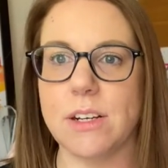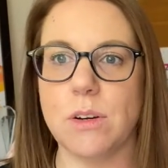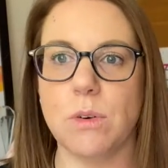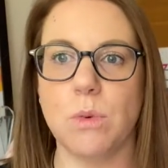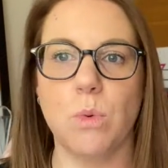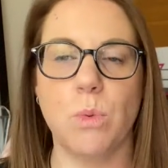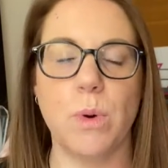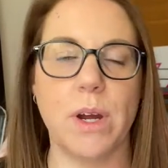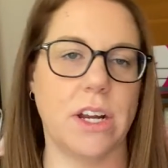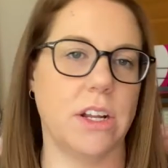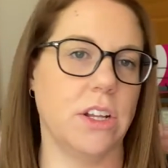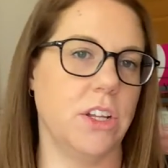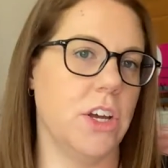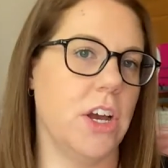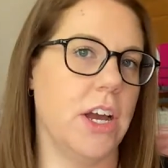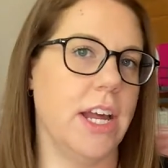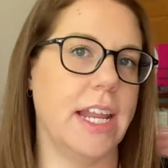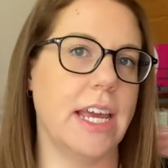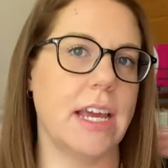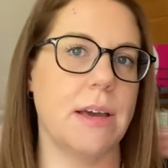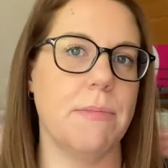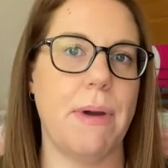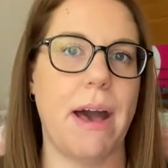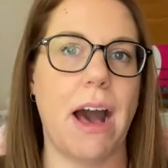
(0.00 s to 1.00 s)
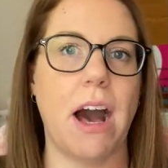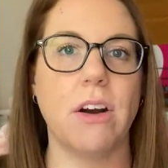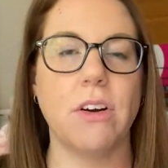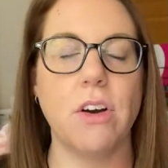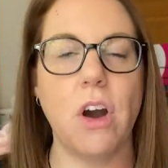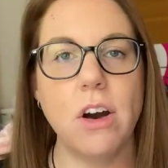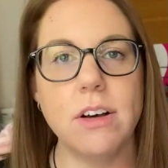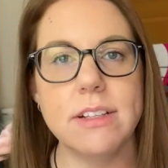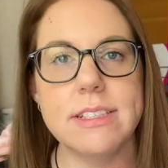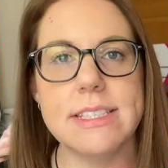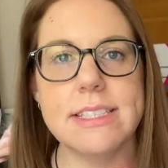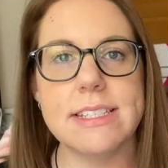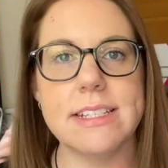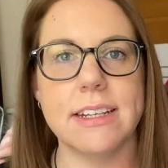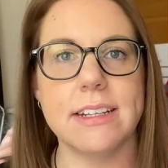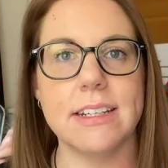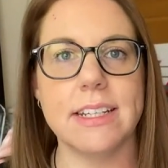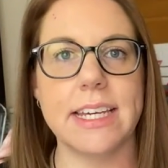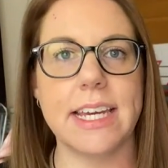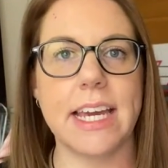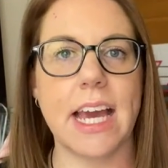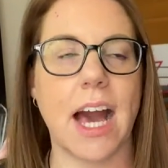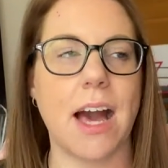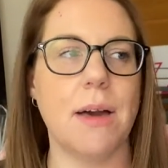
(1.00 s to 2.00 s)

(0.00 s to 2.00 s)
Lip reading: we're learning about constantly.